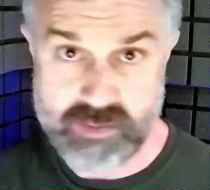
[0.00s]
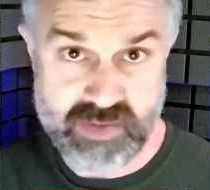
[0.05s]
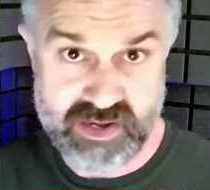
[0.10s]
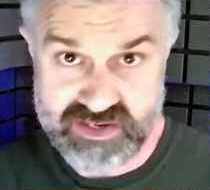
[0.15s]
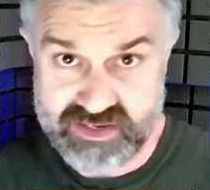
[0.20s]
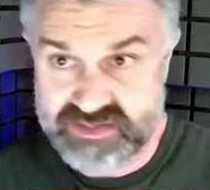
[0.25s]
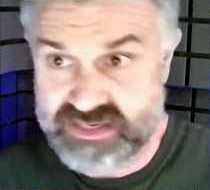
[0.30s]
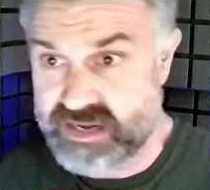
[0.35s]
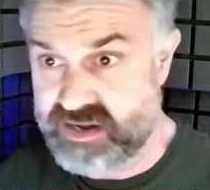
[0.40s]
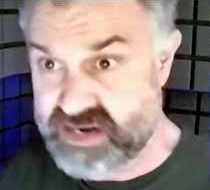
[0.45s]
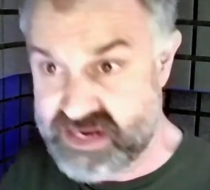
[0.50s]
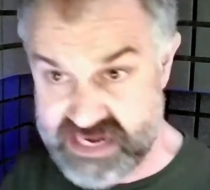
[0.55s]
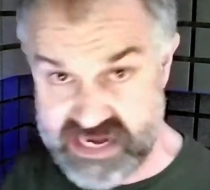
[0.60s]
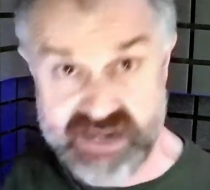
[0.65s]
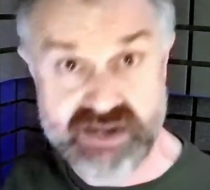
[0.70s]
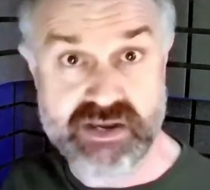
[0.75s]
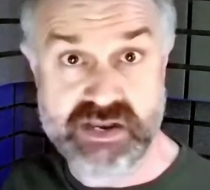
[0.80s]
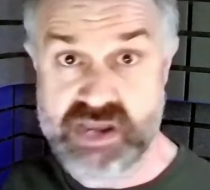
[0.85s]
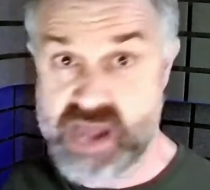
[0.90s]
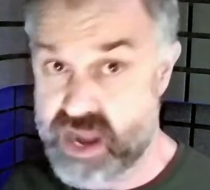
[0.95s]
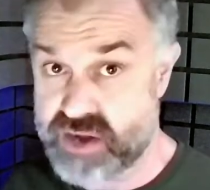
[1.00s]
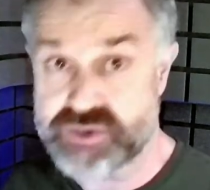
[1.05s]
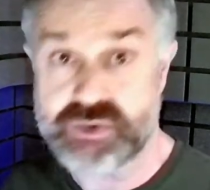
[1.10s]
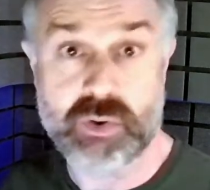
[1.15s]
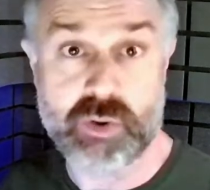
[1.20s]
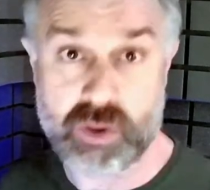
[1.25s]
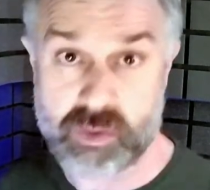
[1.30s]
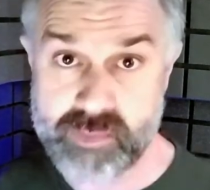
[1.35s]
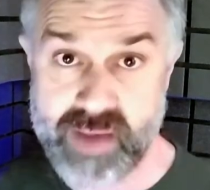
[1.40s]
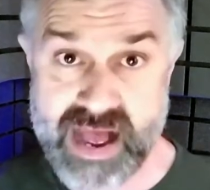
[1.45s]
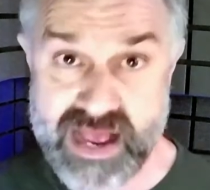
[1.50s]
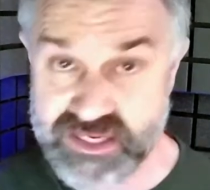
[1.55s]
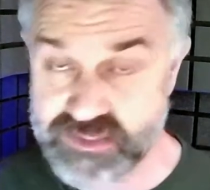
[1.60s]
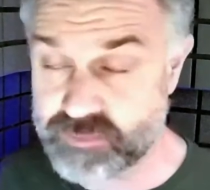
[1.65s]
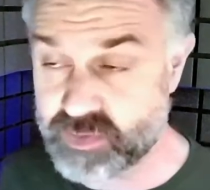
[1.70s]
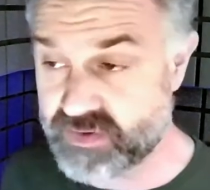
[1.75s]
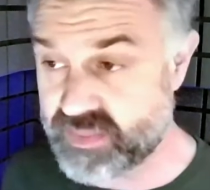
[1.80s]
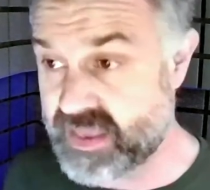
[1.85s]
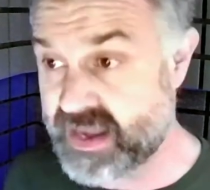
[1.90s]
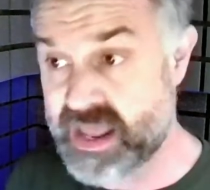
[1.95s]
It said it needed an editorial pass,
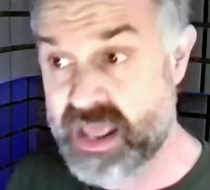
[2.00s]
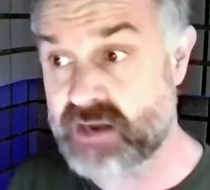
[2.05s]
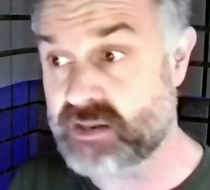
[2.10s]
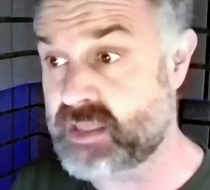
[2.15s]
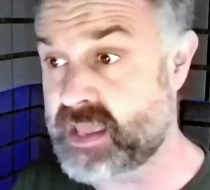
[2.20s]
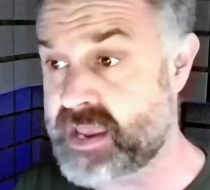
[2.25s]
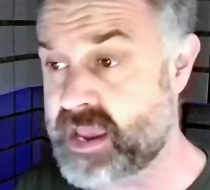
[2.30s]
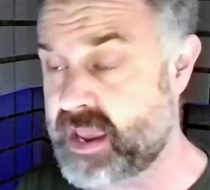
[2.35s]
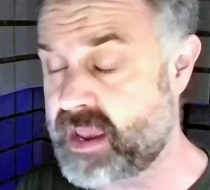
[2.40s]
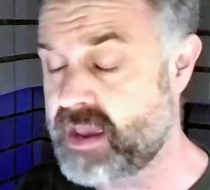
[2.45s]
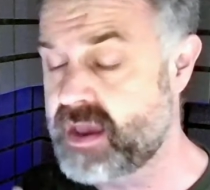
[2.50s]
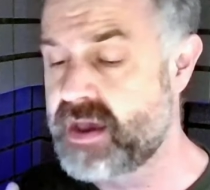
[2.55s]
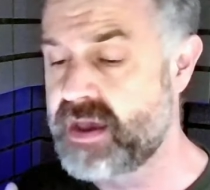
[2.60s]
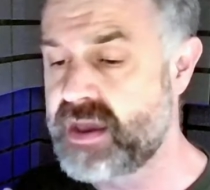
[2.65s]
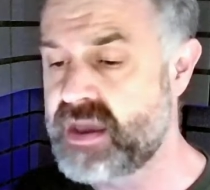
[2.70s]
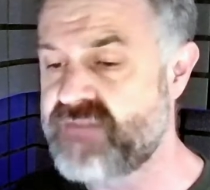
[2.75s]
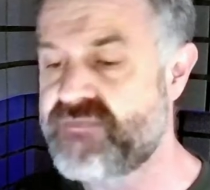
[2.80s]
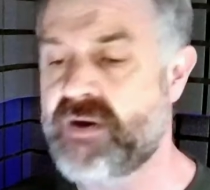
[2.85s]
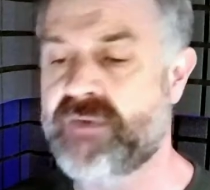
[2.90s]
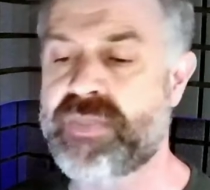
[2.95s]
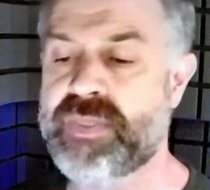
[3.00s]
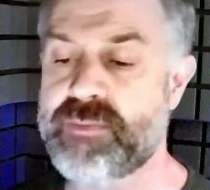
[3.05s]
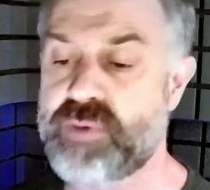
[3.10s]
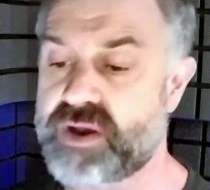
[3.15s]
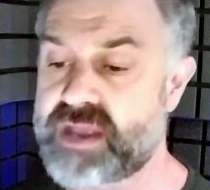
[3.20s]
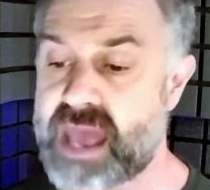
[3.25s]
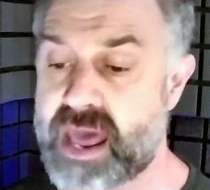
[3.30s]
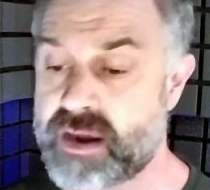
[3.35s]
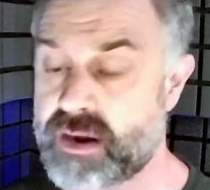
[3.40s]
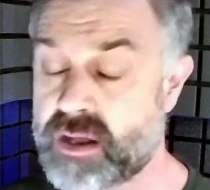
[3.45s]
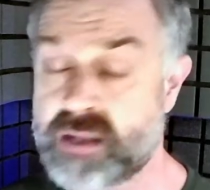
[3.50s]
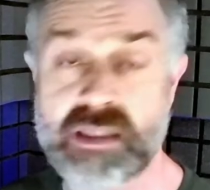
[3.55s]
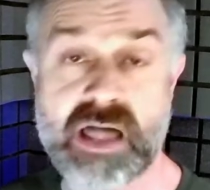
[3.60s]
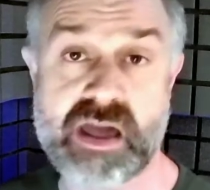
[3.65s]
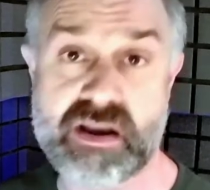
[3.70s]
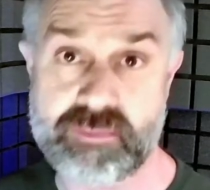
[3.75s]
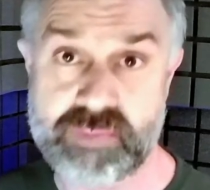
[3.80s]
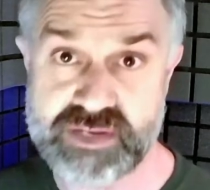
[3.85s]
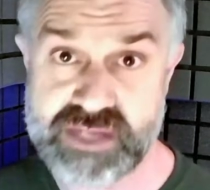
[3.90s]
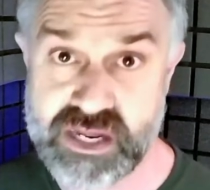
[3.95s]
but they, he he felt the book had a lot
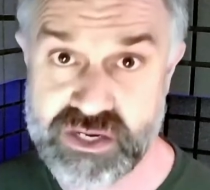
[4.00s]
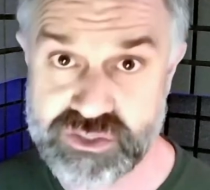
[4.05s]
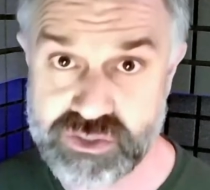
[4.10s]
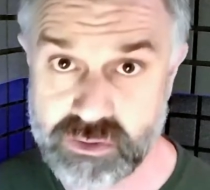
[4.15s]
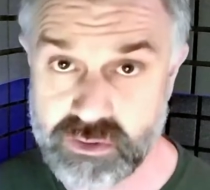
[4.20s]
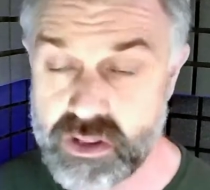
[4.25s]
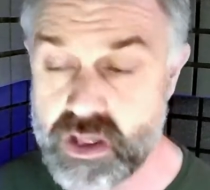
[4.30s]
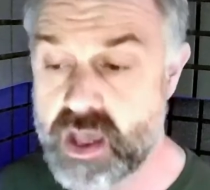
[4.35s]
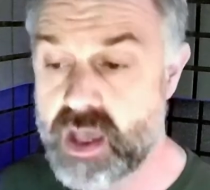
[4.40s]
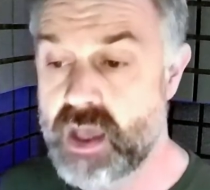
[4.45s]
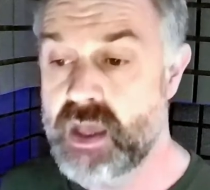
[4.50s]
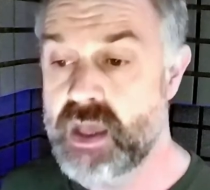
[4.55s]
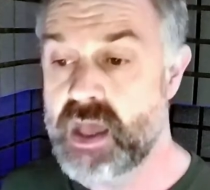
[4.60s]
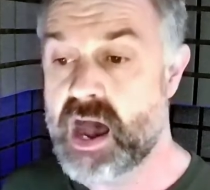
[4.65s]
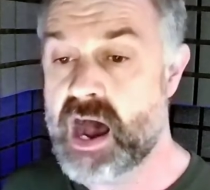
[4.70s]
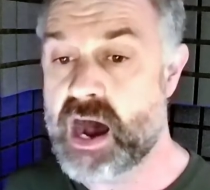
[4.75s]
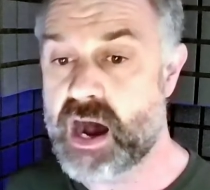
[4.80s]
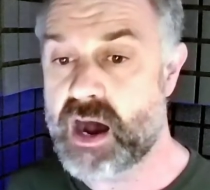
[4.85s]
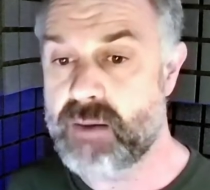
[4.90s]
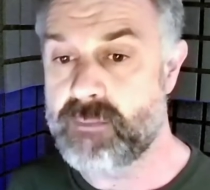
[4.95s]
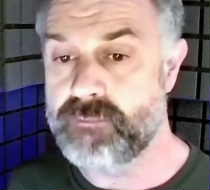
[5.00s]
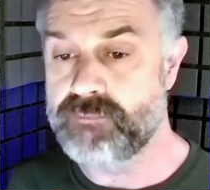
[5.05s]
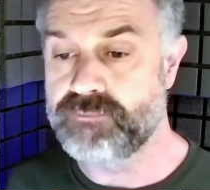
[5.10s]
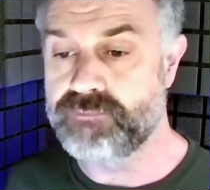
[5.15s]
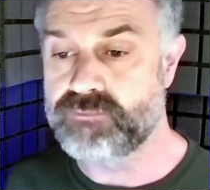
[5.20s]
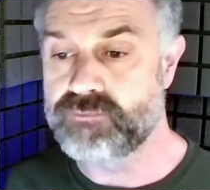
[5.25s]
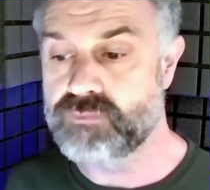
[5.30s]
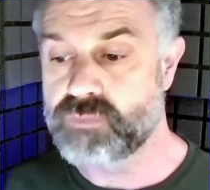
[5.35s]
of potential. Um,